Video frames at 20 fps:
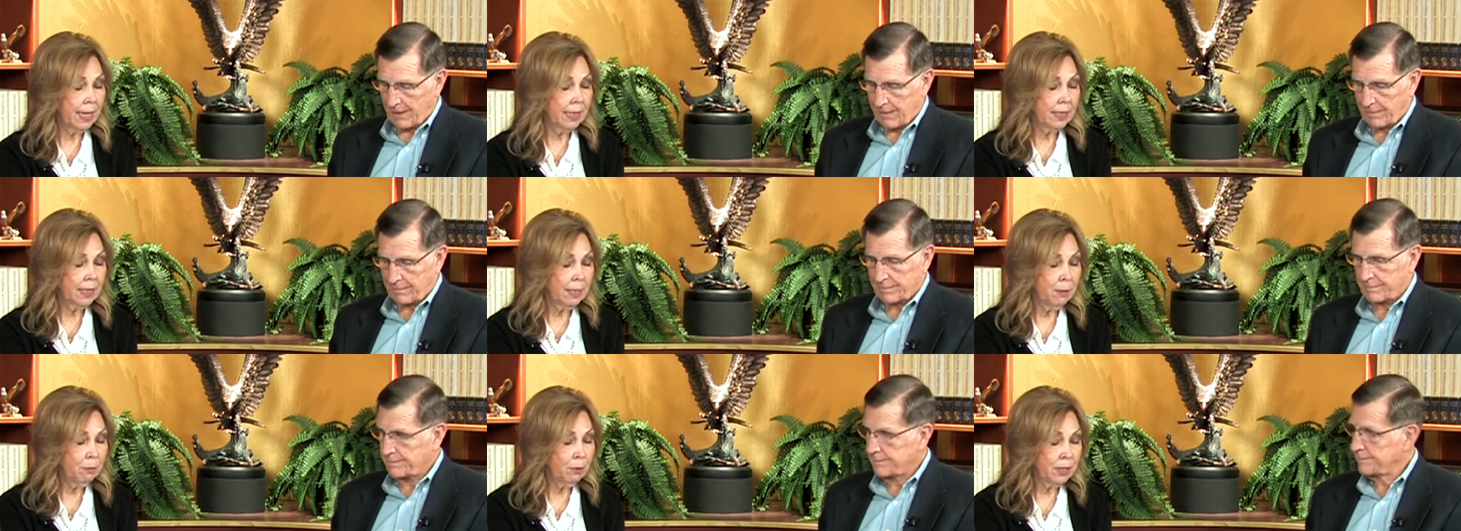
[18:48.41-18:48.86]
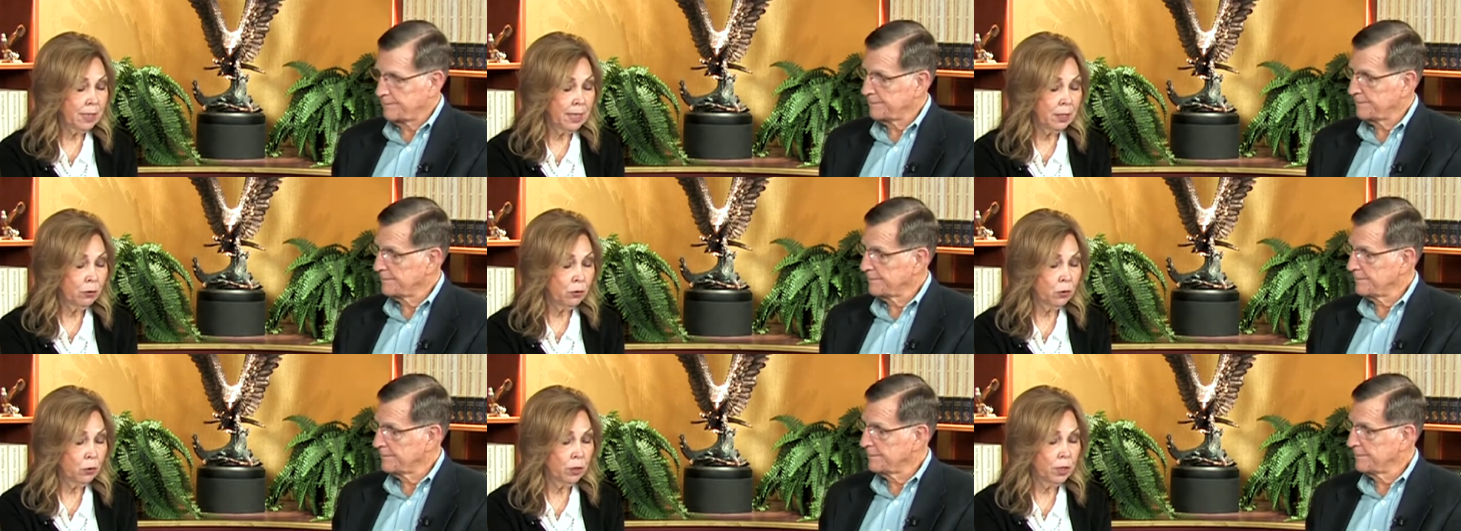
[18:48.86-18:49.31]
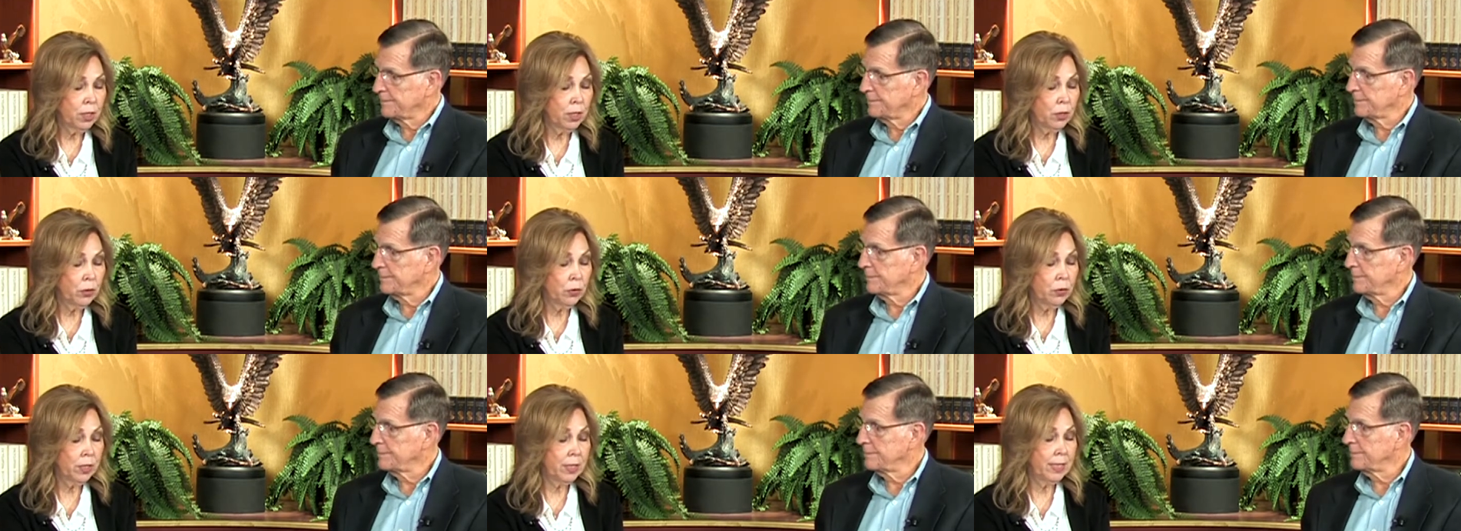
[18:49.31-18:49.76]
Speaker 1: As he was now drawing
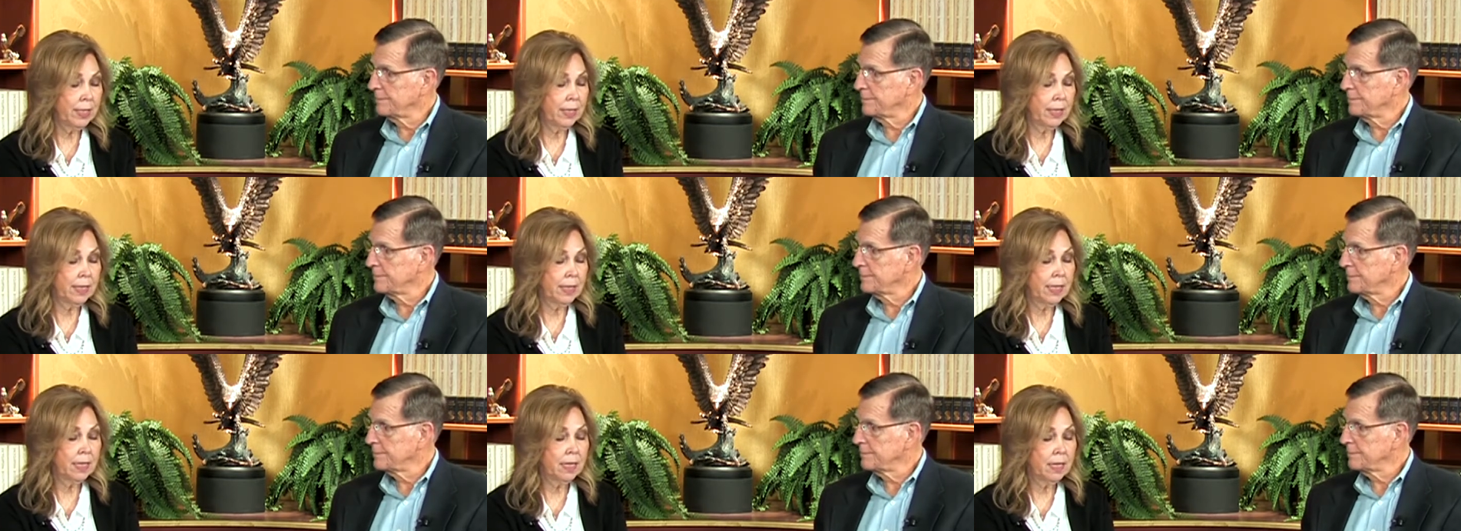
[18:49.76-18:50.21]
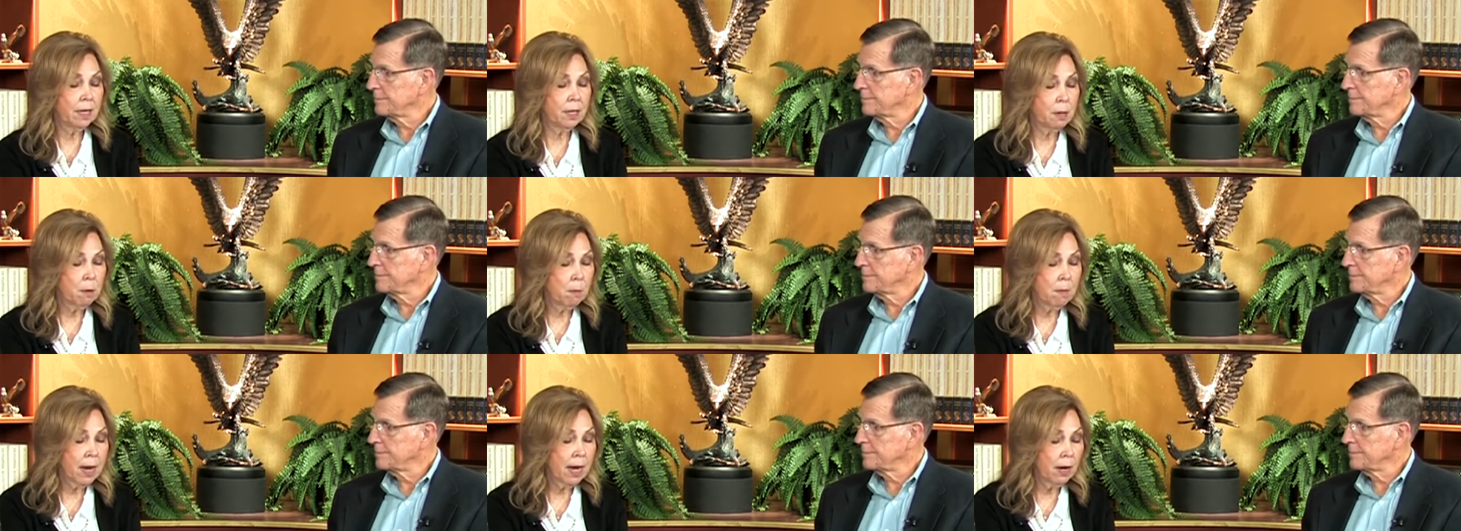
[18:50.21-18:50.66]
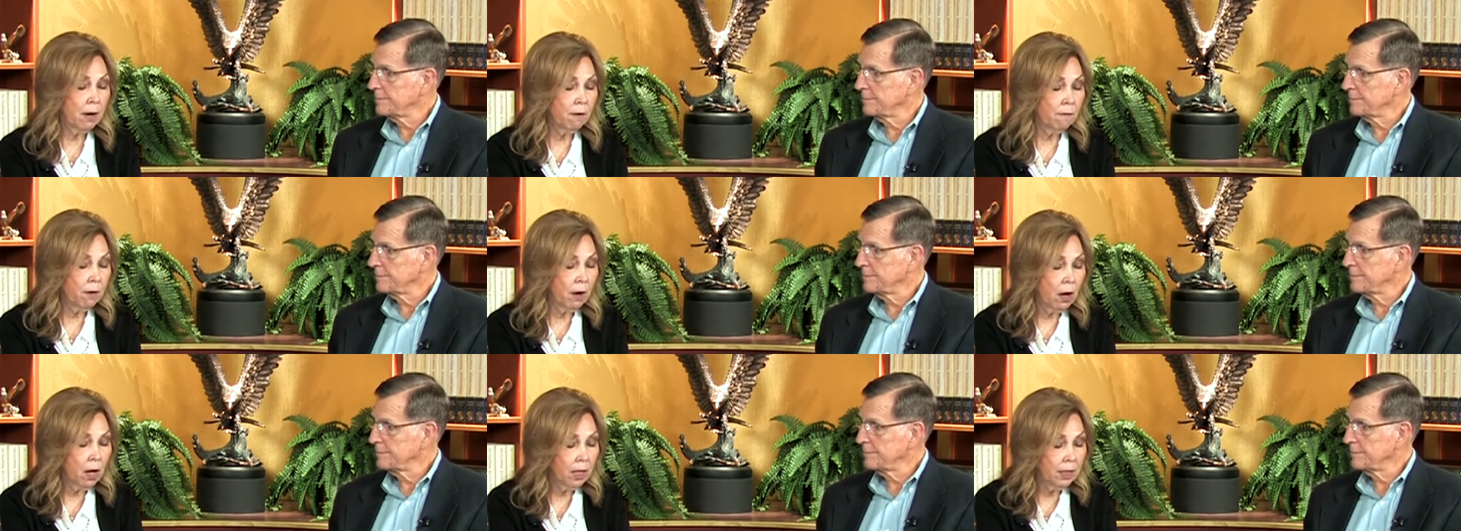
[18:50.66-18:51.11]
near the descent of the Mount
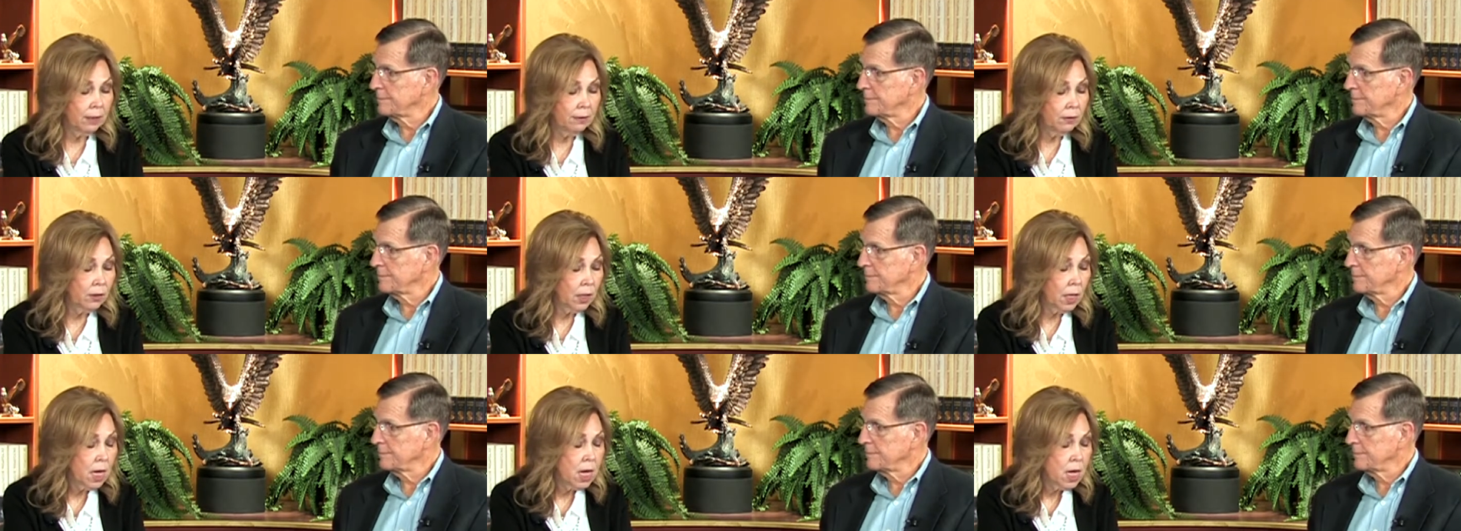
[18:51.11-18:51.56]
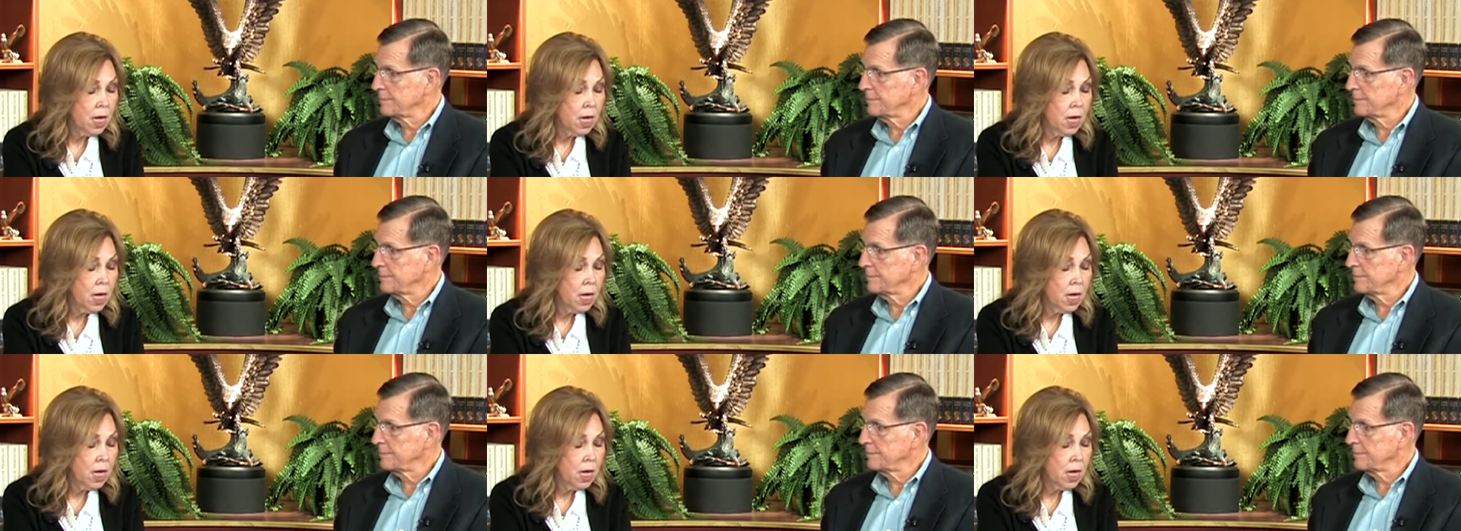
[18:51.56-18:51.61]
of Olives,